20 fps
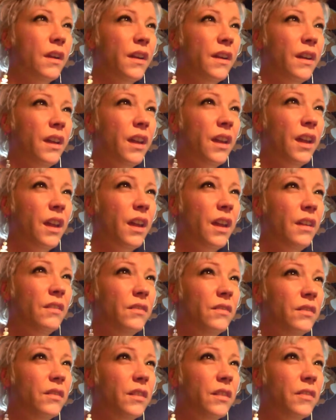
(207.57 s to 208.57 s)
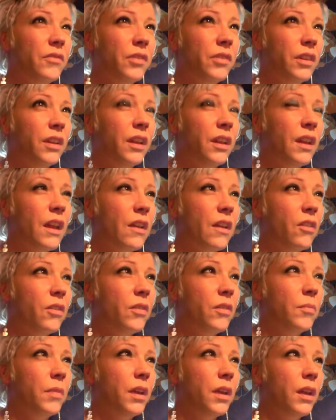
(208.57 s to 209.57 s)
I hate leveling
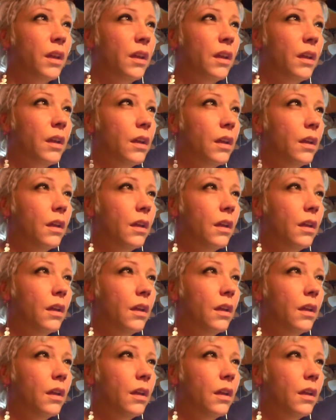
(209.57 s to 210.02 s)
alchemy.